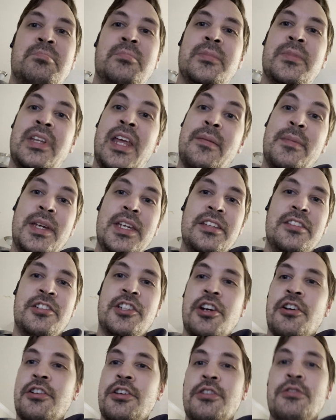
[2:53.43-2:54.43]
let me
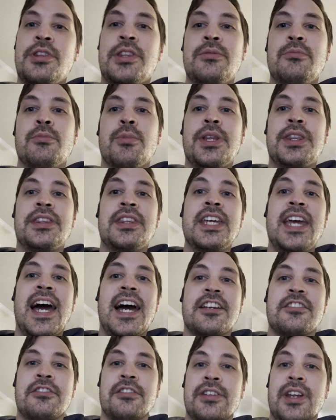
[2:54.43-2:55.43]
show you what the
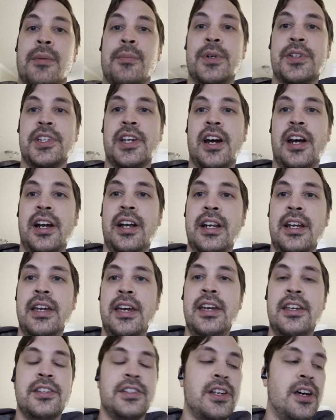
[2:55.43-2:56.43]
actual numbers are.
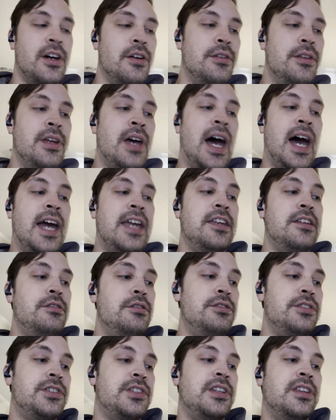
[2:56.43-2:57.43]
So I
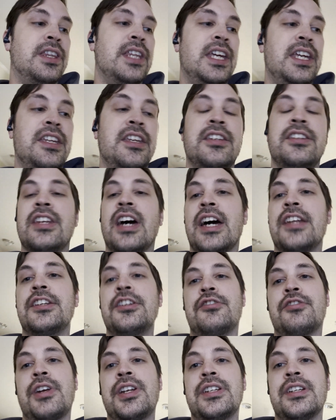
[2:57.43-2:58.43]
used the
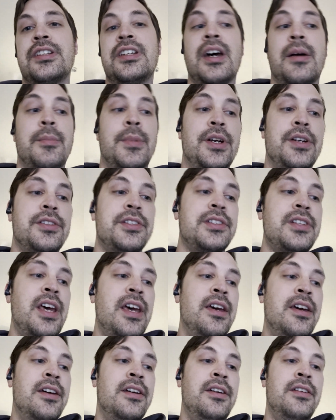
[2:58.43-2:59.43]
non-detrended numbers
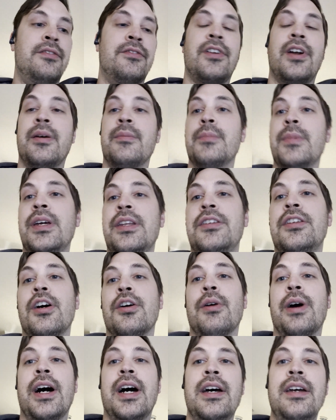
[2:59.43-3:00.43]
from
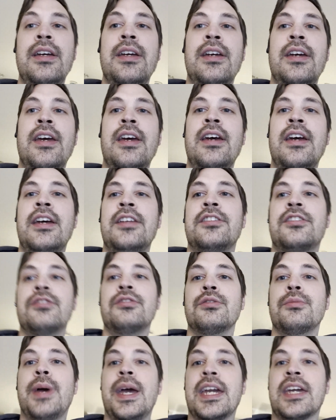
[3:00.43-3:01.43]
NOAA
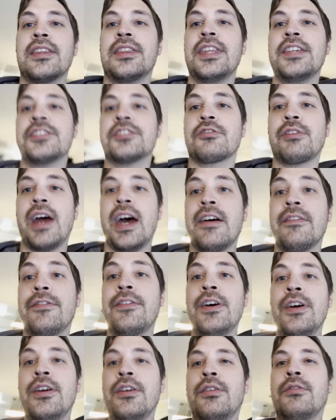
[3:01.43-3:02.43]
to make this
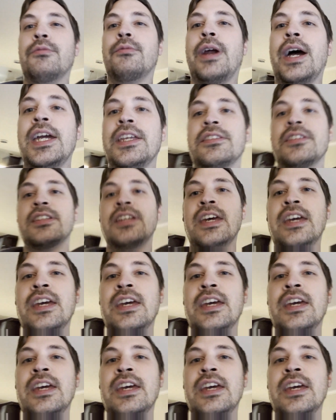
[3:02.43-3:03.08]
graph right